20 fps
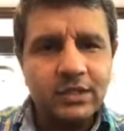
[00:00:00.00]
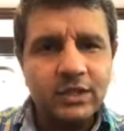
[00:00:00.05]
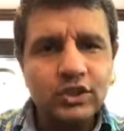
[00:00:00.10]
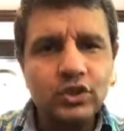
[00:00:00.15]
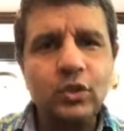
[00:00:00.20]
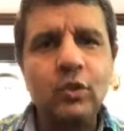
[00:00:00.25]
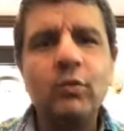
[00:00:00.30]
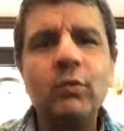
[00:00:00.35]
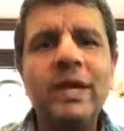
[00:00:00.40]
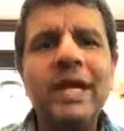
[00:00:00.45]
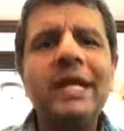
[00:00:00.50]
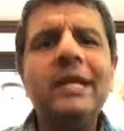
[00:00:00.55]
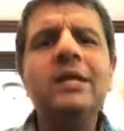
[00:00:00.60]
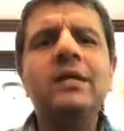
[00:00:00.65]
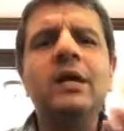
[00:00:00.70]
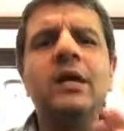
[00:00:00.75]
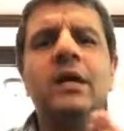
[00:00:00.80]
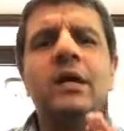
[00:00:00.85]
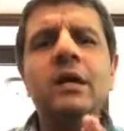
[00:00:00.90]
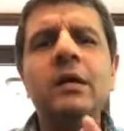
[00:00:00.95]
So
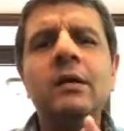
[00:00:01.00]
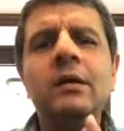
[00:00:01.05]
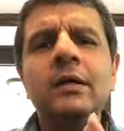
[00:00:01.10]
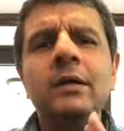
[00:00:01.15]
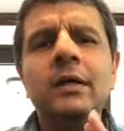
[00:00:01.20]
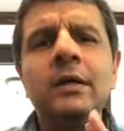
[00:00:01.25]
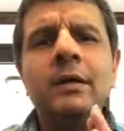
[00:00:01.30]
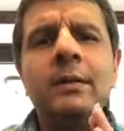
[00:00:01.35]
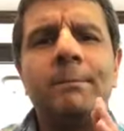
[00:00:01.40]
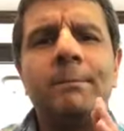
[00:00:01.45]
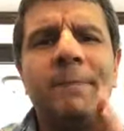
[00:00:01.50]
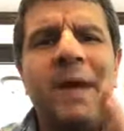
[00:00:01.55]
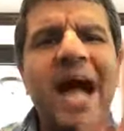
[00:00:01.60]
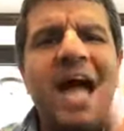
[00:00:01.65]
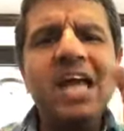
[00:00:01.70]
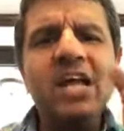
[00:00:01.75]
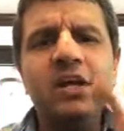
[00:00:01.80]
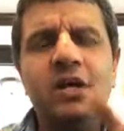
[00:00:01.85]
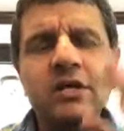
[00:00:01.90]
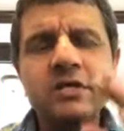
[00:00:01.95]
when a
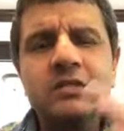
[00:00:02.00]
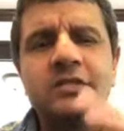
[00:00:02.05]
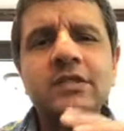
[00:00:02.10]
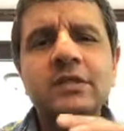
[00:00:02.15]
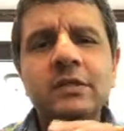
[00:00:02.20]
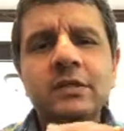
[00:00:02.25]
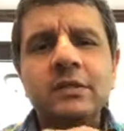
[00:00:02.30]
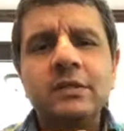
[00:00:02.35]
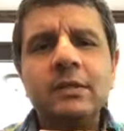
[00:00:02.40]
pilot